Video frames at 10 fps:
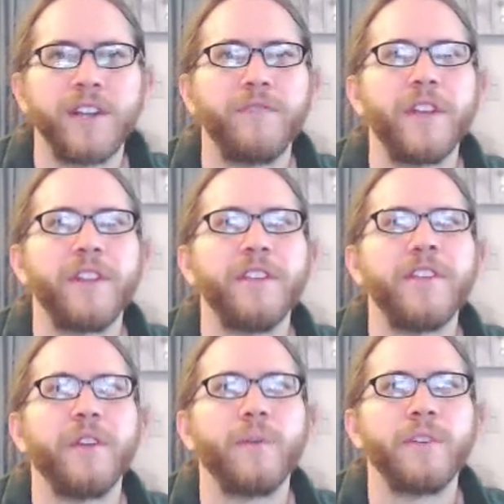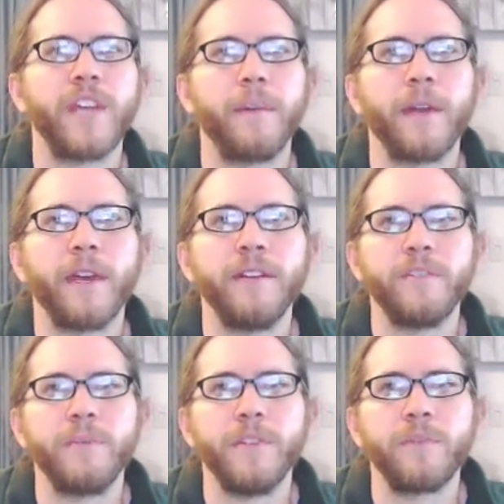vet this shit. What's happening? I had to
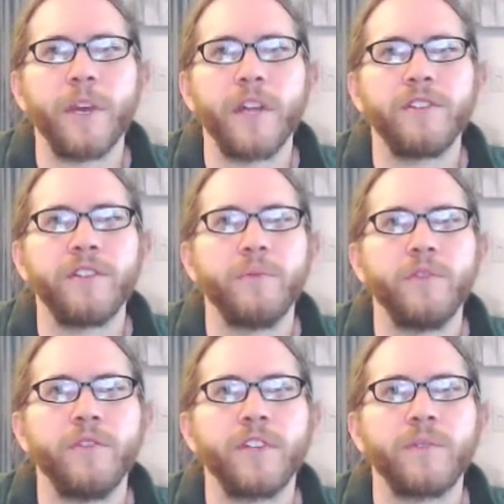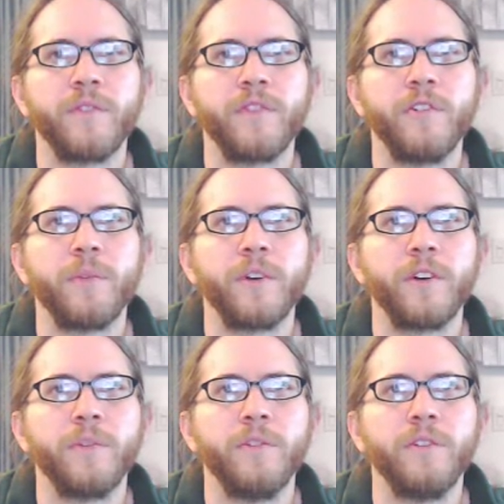speak Spanish in the movie. That's my favorite part of the
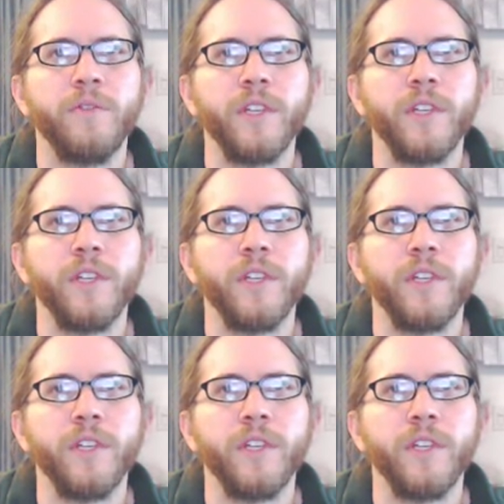movie.